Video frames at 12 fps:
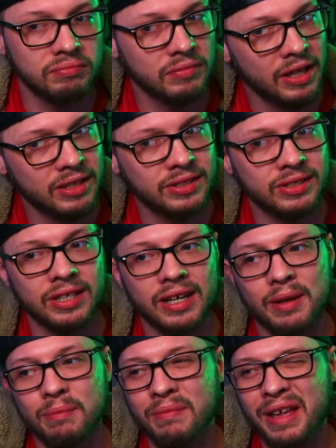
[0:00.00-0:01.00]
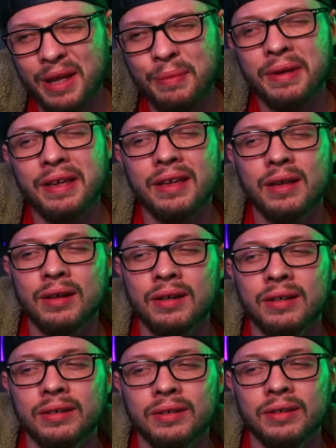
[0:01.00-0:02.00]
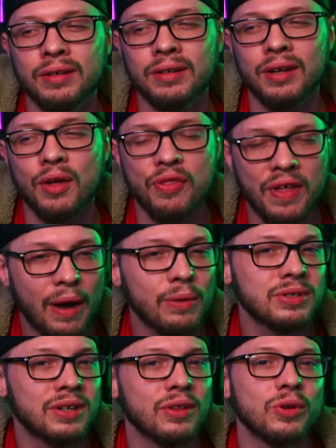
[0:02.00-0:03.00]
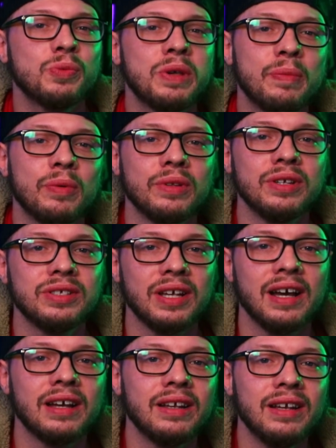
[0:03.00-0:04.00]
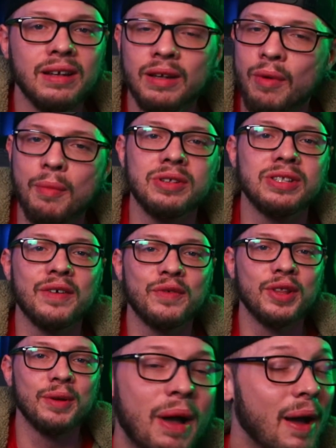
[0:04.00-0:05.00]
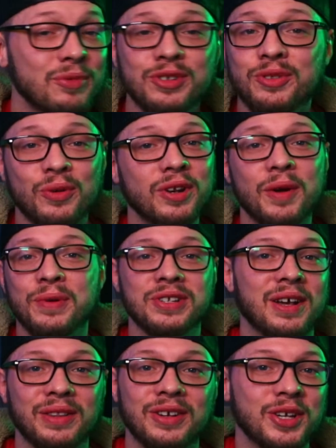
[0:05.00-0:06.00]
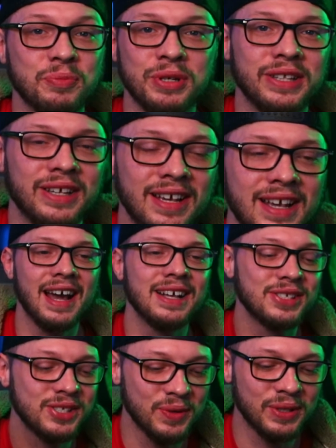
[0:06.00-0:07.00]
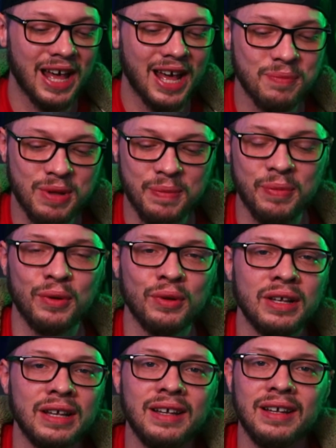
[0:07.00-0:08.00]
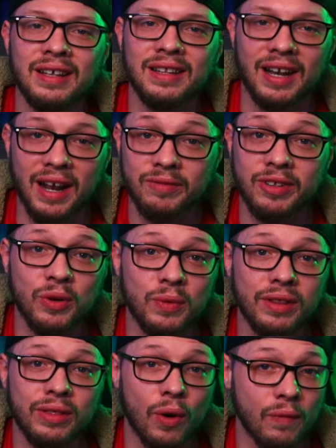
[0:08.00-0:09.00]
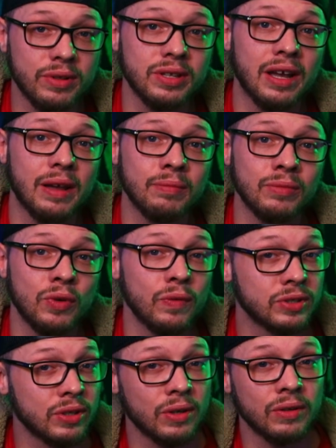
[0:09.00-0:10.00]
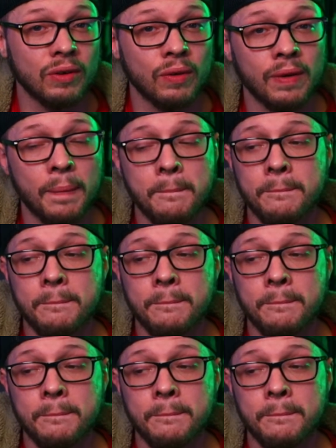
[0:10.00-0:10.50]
let's say maybe 1,000 of those people decide maybe it's not for them. I'm just throwing numbers out there completely. I just know a lot of people that I've dealt with over time who started growing.